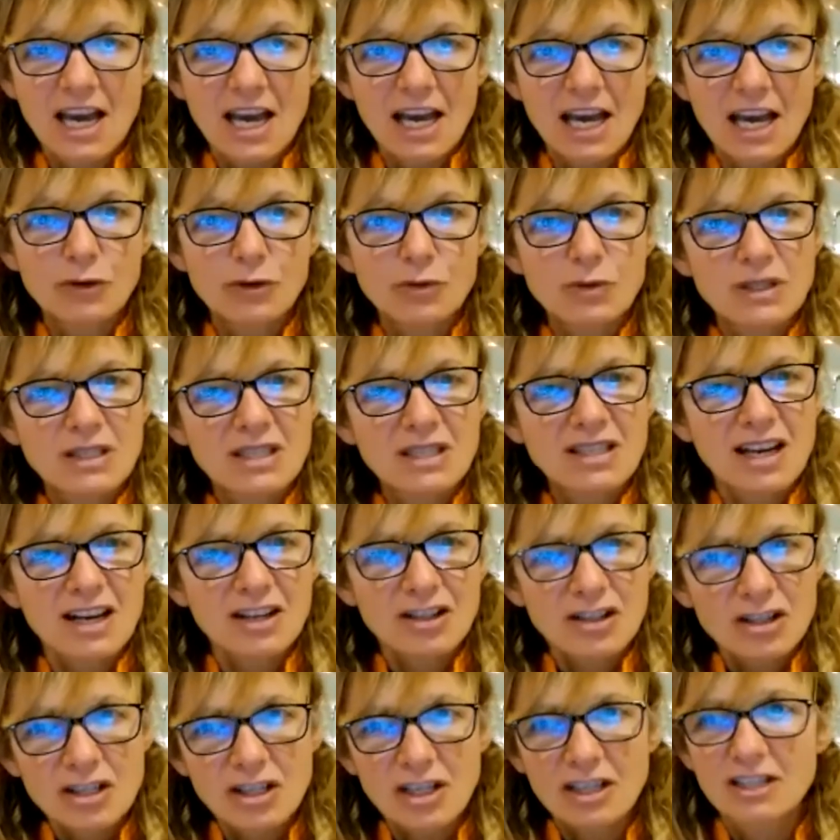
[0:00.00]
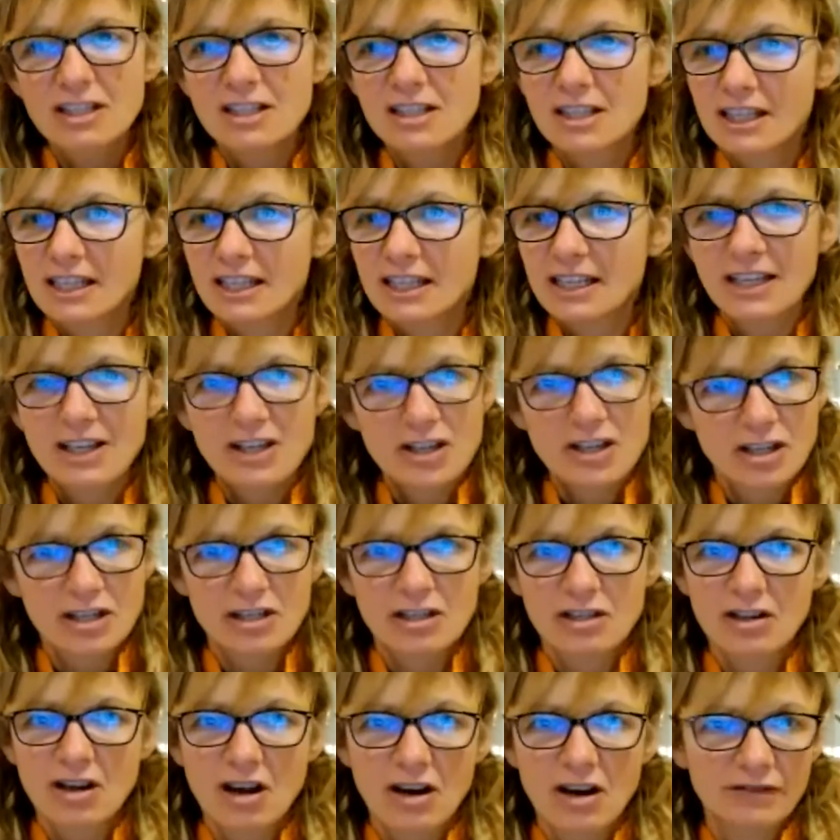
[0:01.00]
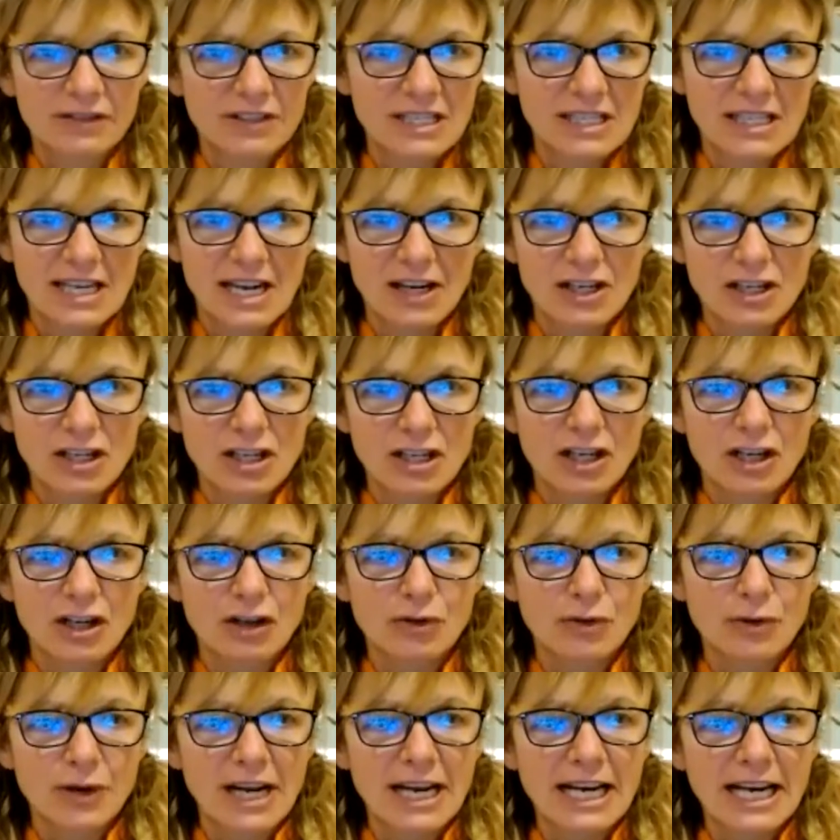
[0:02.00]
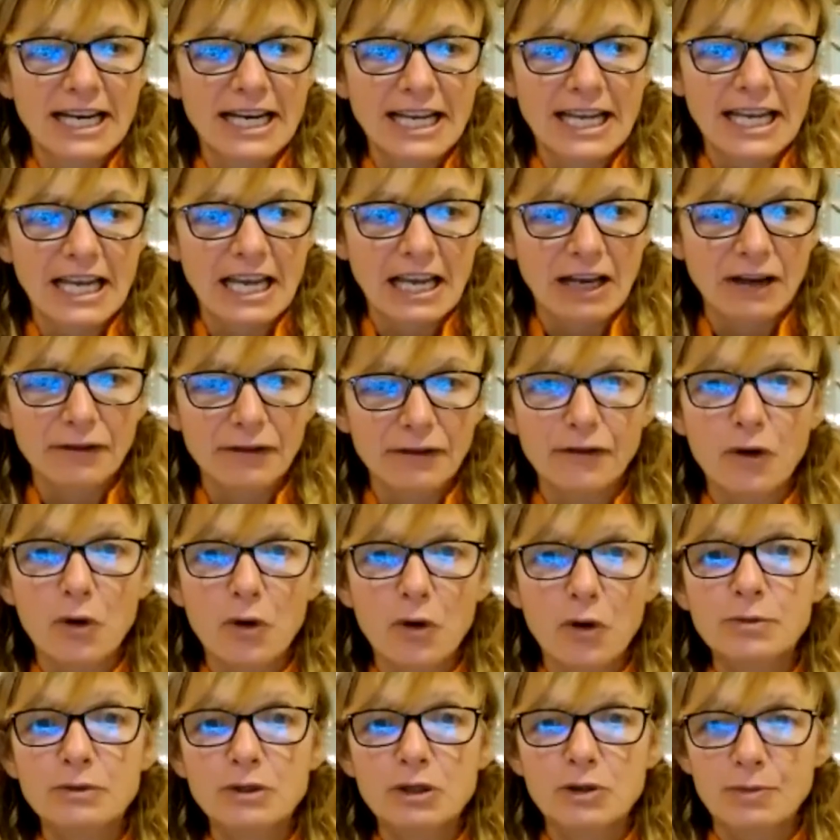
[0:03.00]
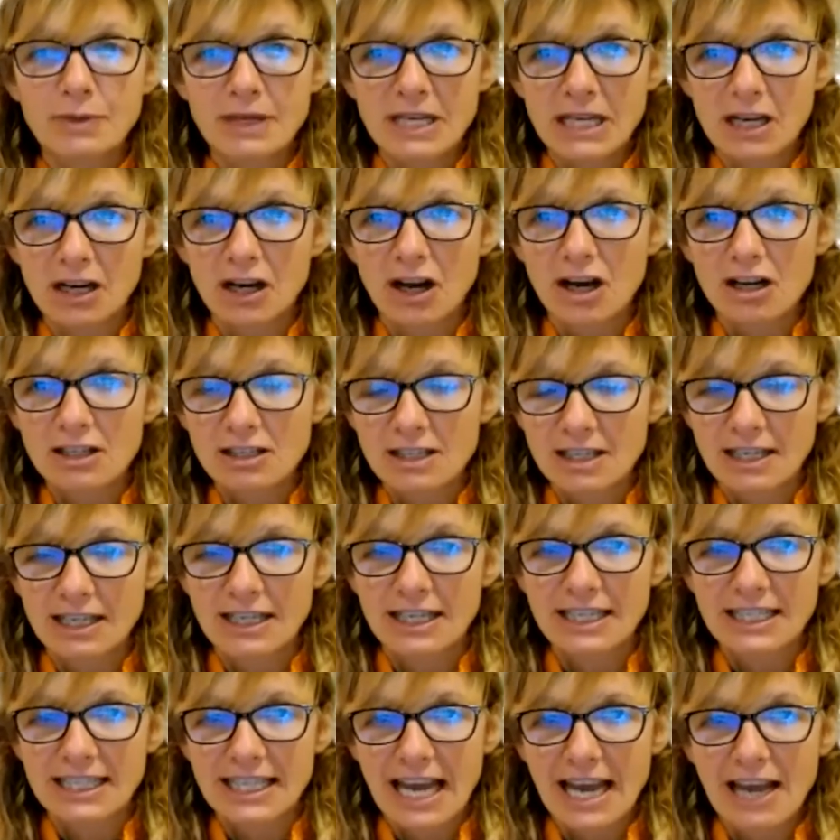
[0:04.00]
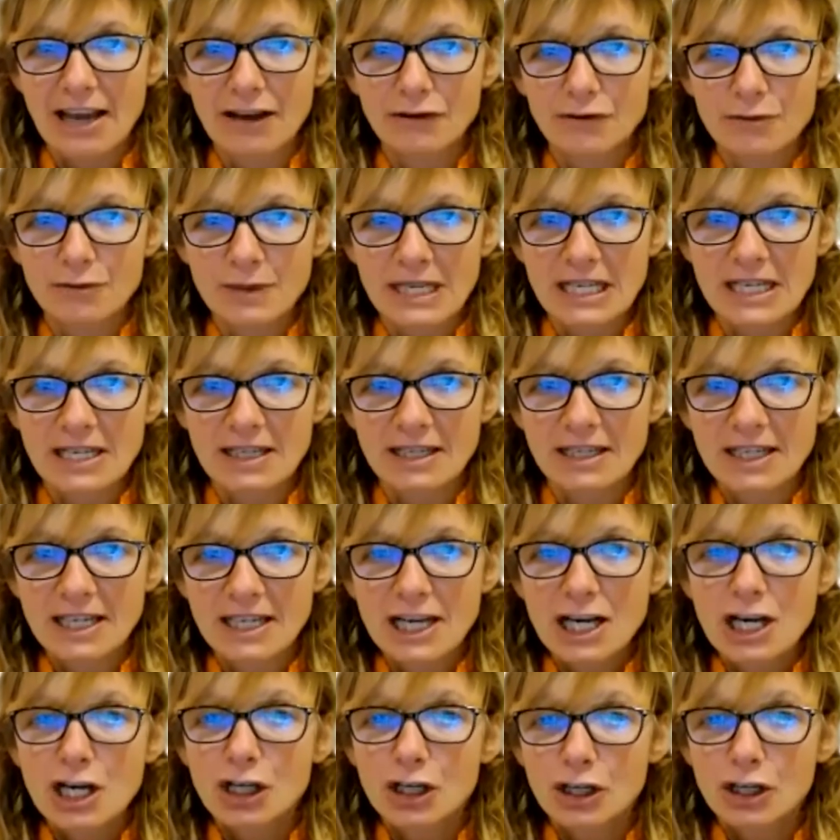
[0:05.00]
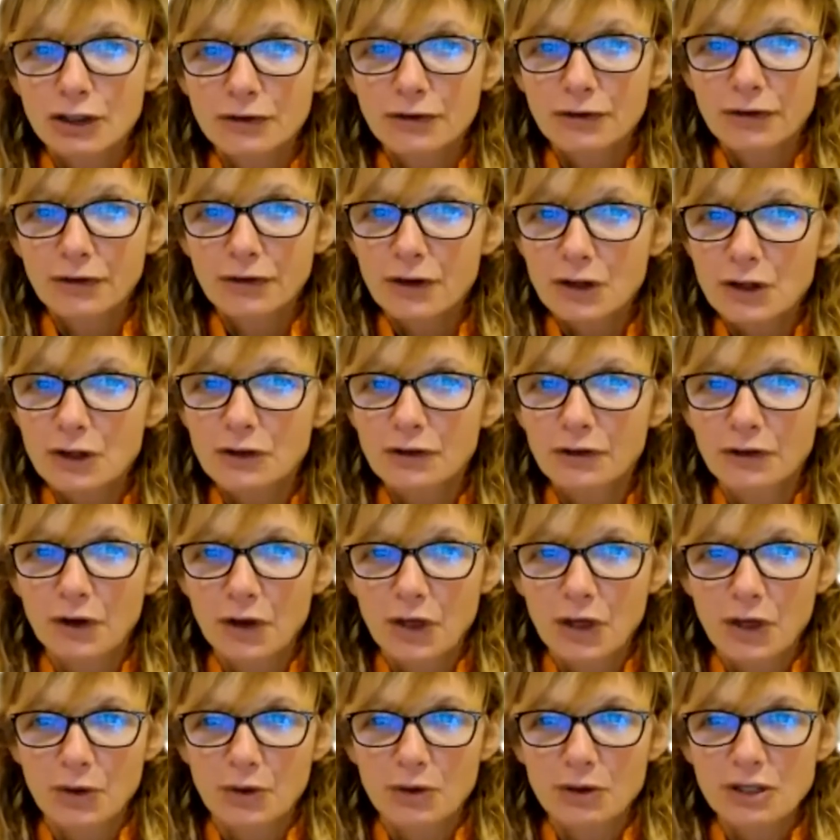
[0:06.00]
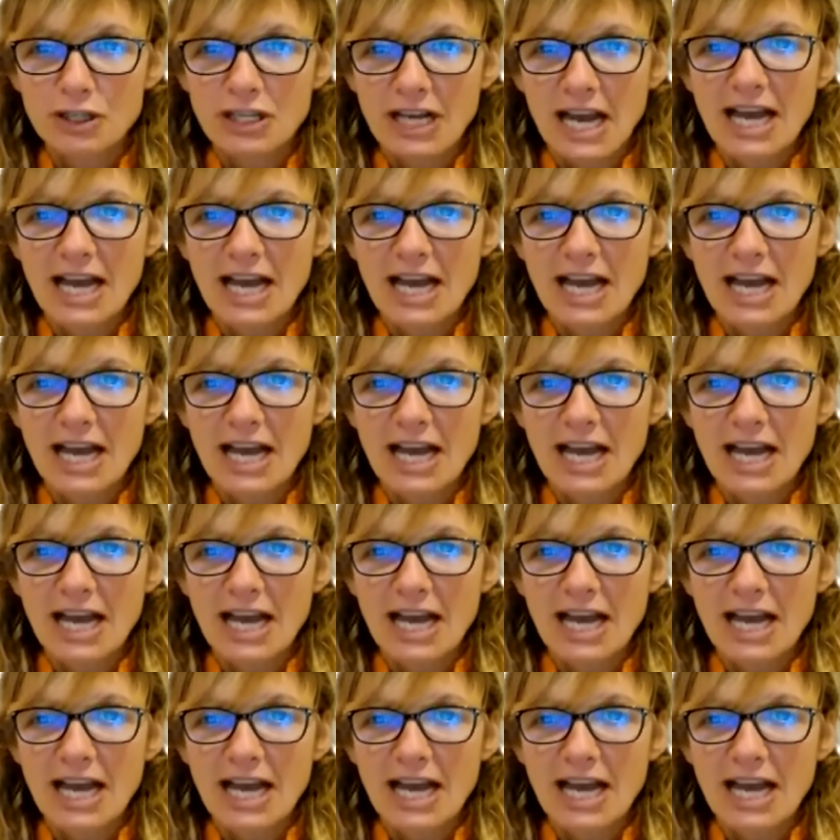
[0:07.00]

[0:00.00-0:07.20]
It was such a delicious conversation. It really informed me a lot, and it gave me a good food for thought.